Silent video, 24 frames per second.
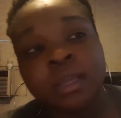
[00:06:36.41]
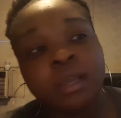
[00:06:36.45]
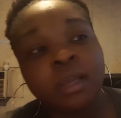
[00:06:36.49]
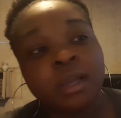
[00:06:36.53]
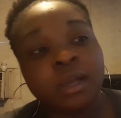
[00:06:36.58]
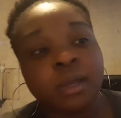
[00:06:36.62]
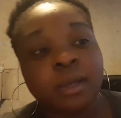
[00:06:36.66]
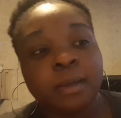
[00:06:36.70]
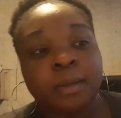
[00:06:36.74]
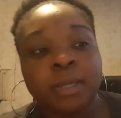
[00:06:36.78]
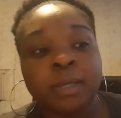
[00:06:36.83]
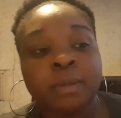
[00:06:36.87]

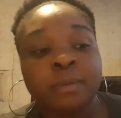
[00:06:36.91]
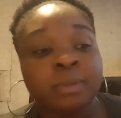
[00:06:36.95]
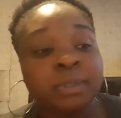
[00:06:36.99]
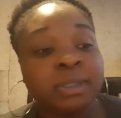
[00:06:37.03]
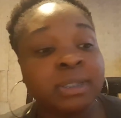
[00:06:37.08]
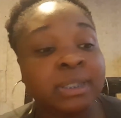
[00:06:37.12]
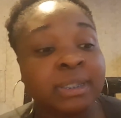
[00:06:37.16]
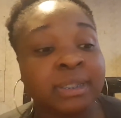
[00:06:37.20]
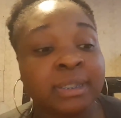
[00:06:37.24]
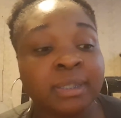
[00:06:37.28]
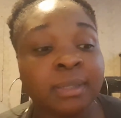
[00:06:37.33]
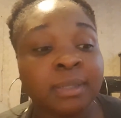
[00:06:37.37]
It was
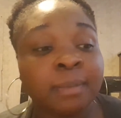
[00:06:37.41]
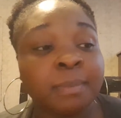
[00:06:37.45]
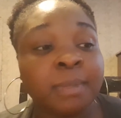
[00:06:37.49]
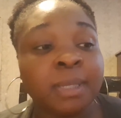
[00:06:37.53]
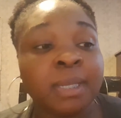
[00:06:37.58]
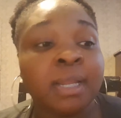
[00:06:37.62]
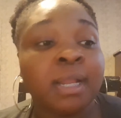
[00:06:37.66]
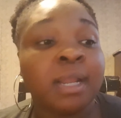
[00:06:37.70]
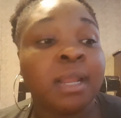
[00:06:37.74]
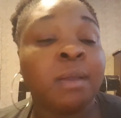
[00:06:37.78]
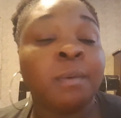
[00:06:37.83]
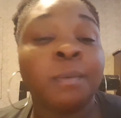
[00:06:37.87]
just something
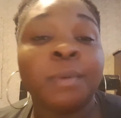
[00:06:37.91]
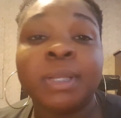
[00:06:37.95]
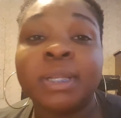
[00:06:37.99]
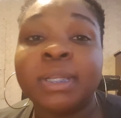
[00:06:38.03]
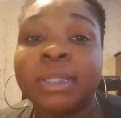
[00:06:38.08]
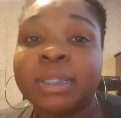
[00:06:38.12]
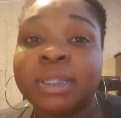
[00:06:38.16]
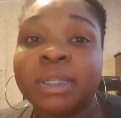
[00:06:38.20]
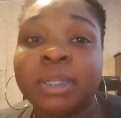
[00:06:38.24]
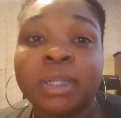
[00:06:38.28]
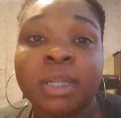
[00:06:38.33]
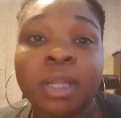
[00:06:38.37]
that I went
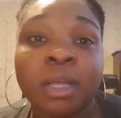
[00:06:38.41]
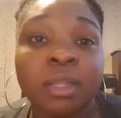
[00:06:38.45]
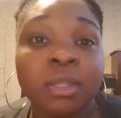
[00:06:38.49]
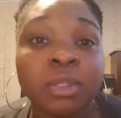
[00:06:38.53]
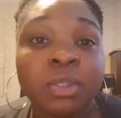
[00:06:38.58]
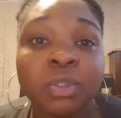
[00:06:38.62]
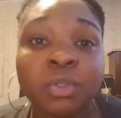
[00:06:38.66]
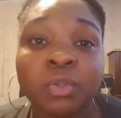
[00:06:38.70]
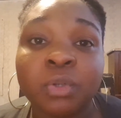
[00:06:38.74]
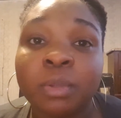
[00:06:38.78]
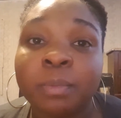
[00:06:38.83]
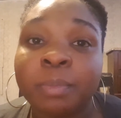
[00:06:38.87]
into the dollar
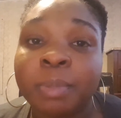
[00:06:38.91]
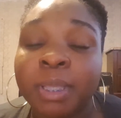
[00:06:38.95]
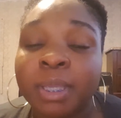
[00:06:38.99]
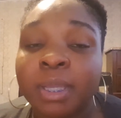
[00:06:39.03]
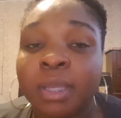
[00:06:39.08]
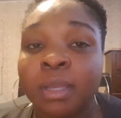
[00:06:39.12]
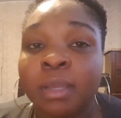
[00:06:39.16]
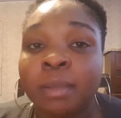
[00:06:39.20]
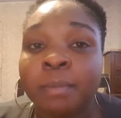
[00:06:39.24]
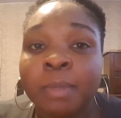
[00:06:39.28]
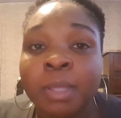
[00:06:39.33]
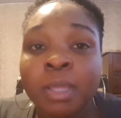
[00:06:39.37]
store and pick
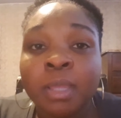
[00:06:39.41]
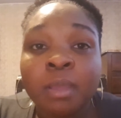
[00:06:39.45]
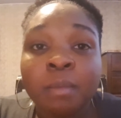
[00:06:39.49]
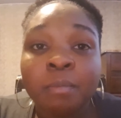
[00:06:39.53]
up.